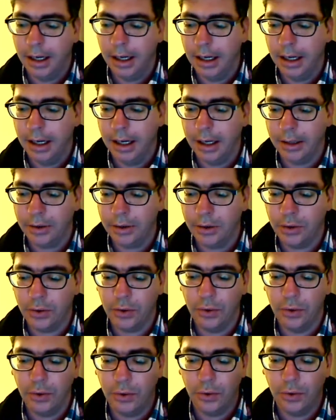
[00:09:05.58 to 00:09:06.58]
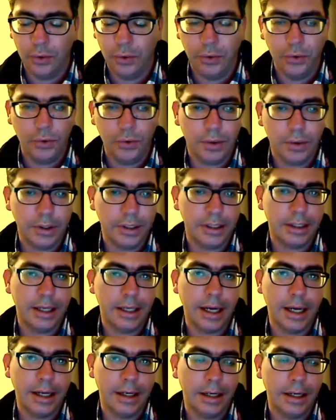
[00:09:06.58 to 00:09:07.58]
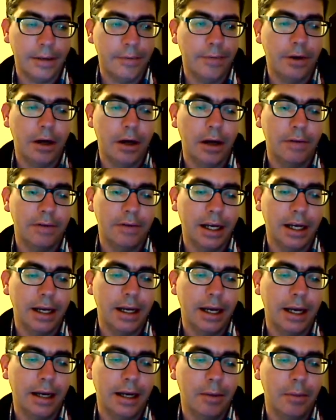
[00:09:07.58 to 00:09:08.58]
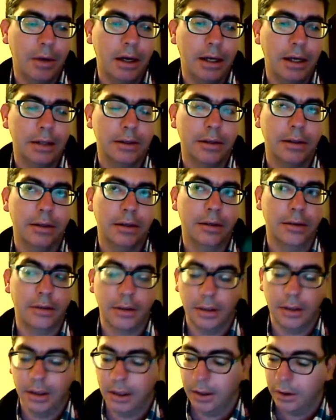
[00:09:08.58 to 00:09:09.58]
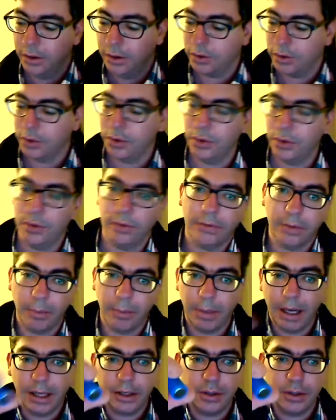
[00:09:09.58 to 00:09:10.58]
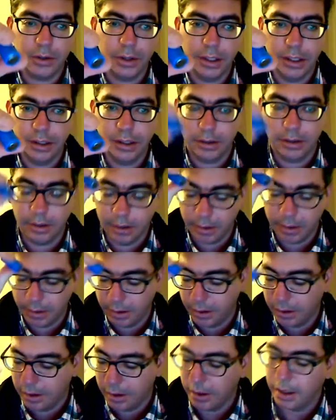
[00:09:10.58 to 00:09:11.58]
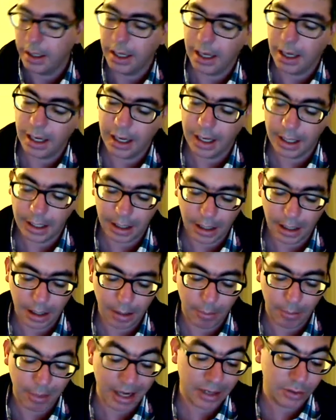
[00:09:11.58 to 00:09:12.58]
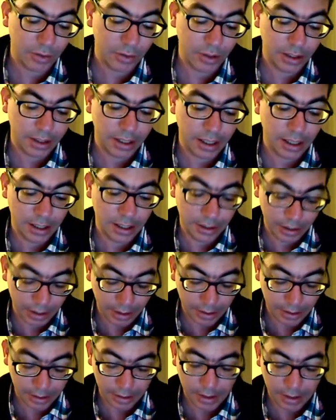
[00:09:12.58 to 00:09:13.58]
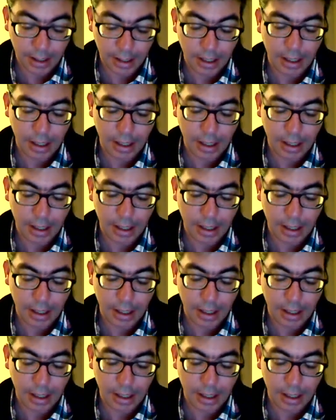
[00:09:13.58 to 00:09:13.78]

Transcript: 2 standard 510 atomizers, 2 of the batteries, a battery charger,